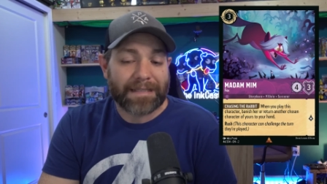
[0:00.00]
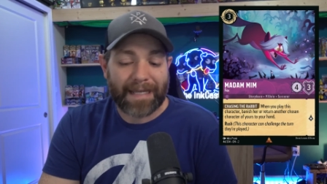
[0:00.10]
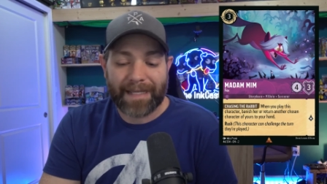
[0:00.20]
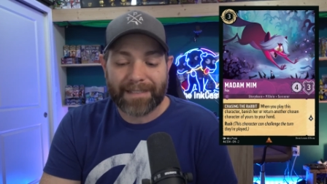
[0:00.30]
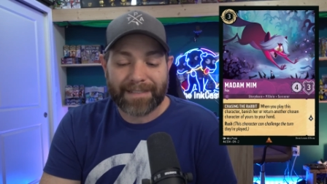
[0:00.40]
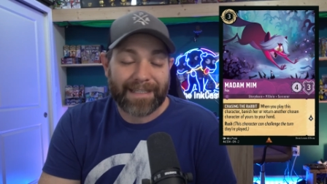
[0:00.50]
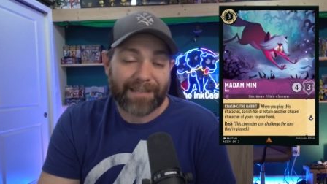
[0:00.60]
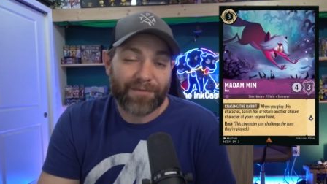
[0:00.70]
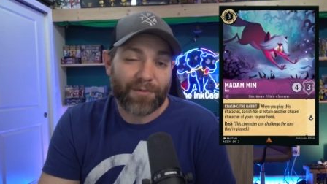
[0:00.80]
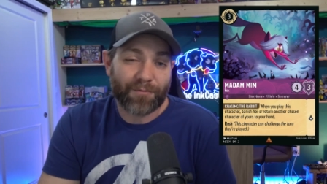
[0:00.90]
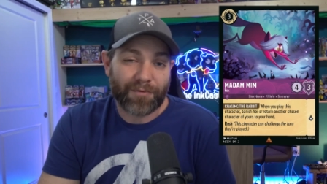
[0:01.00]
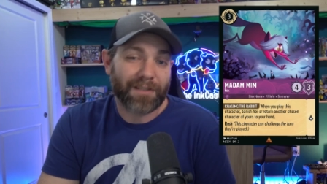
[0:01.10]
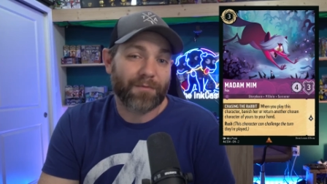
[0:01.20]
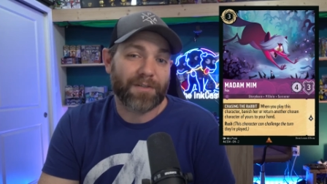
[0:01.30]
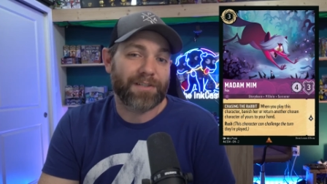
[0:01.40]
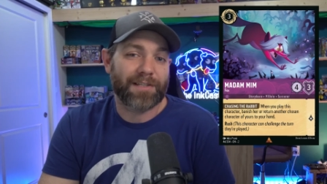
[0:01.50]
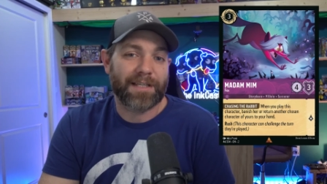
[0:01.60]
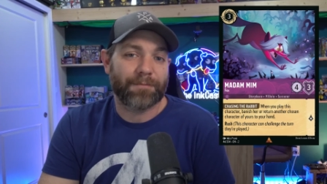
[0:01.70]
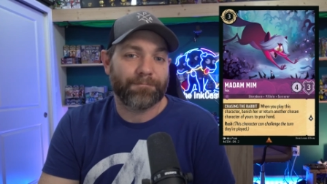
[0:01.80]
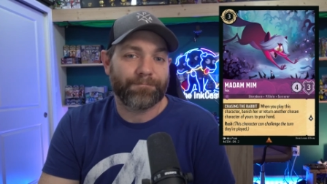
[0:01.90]
and give you really what you
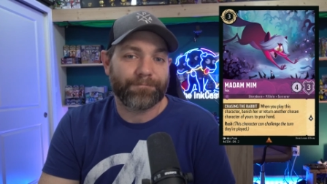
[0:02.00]
need.